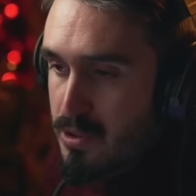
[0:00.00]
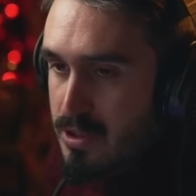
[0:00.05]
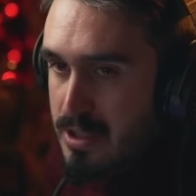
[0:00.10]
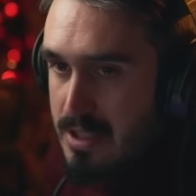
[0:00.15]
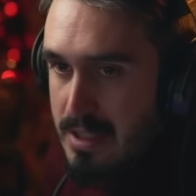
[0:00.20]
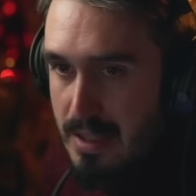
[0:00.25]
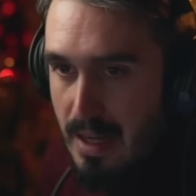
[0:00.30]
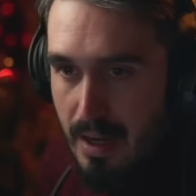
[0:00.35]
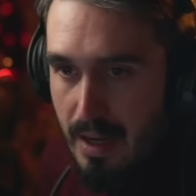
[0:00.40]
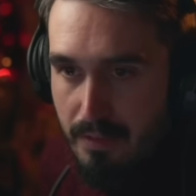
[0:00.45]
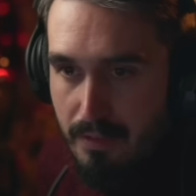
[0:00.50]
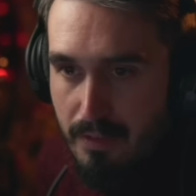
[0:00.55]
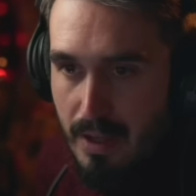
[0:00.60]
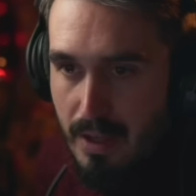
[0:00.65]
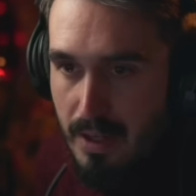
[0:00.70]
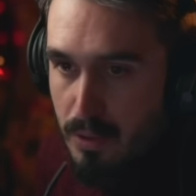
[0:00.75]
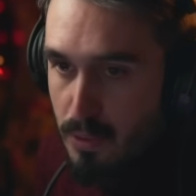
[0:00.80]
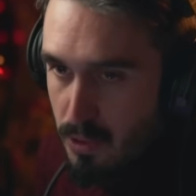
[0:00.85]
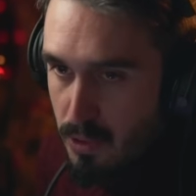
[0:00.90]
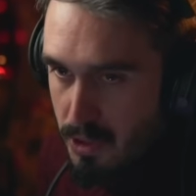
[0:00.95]
stuff,
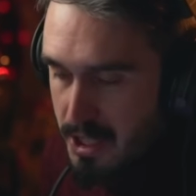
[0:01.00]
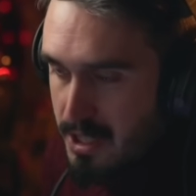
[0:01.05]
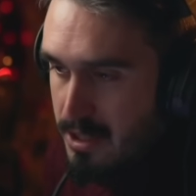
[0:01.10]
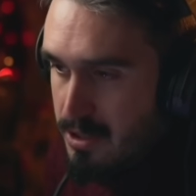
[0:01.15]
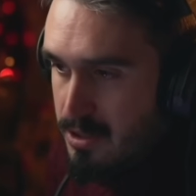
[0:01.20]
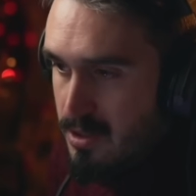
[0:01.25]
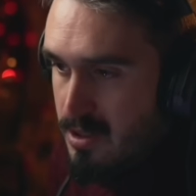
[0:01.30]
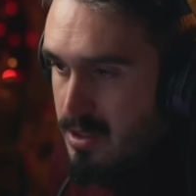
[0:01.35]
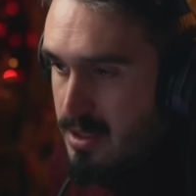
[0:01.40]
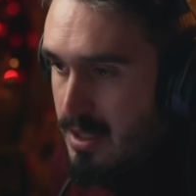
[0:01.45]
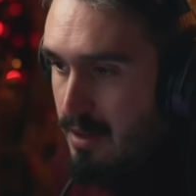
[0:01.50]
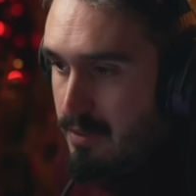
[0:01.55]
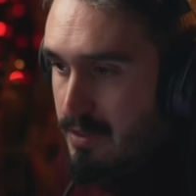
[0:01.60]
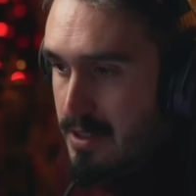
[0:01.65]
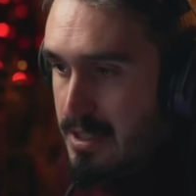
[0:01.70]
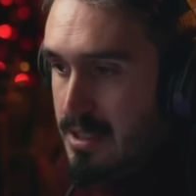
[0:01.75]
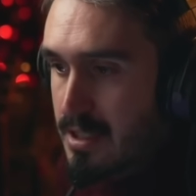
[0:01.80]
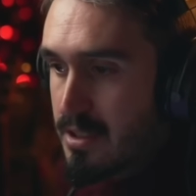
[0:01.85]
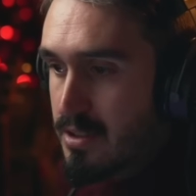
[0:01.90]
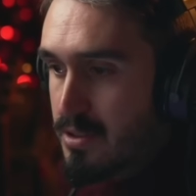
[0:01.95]
like orchestral stuff, I
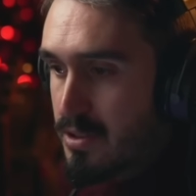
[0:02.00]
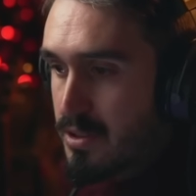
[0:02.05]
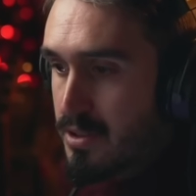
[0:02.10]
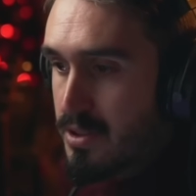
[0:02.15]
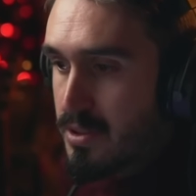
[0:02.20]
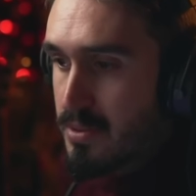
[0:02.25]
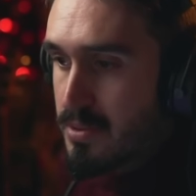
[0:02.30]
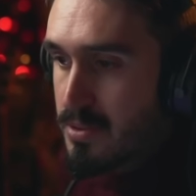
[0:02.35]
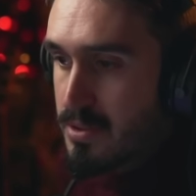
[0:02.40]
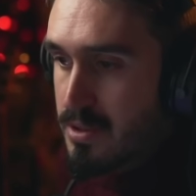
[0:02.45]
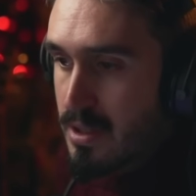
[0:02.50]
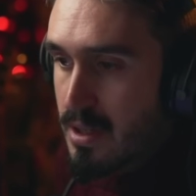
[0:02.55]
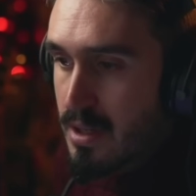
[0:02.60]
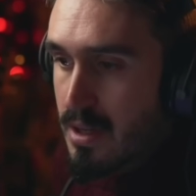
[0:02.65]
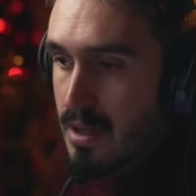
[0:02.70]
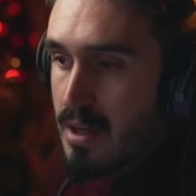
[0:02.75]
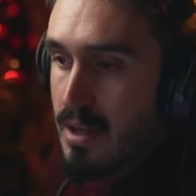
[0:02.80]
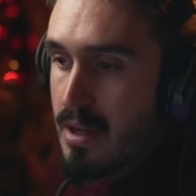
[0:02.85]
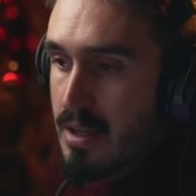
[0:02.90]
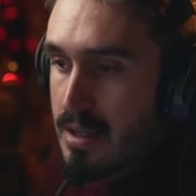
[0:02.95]
tend to use
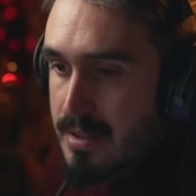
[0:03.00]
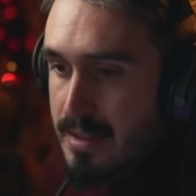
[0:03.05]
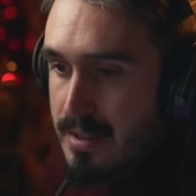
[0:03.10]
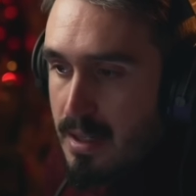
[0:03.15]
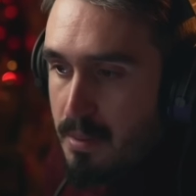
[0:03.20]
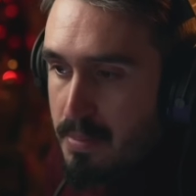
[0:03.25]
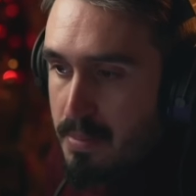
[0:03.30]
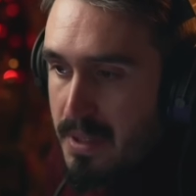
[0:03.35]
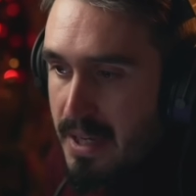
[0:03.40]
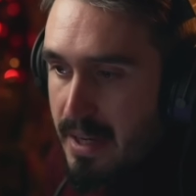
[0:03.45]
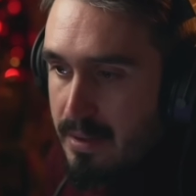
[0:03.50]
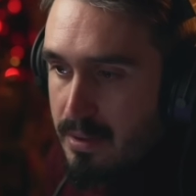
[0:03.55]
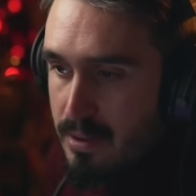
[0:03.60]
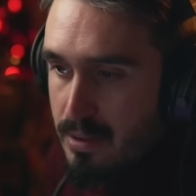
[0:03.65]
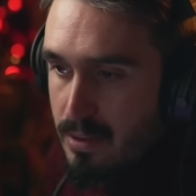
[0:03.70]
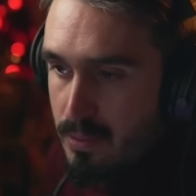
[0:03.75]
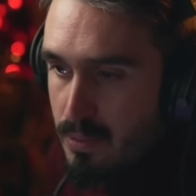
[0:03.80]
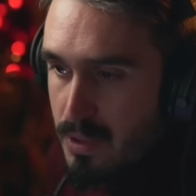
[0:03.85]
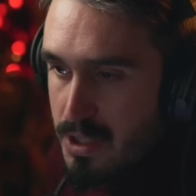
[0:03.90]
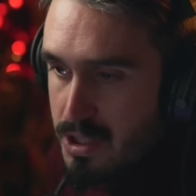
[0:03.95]

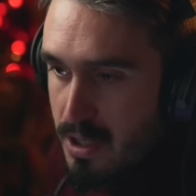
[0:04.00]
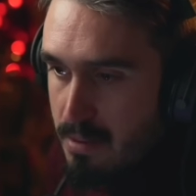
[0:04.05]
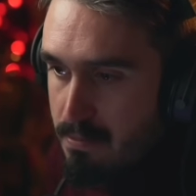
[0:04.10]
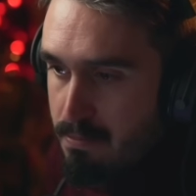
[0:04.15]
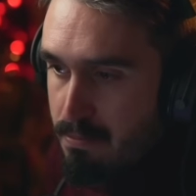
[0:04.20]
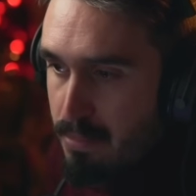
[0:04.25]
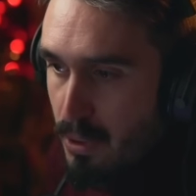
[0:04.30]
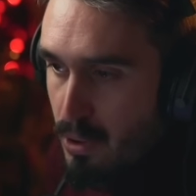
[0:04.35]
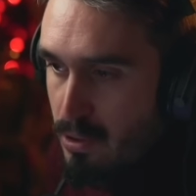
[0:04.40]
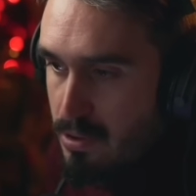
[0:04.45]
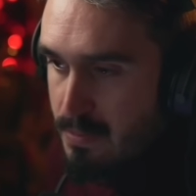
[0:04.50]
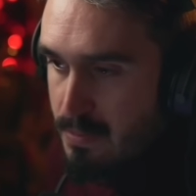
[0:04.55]
Cinepiano, which I bought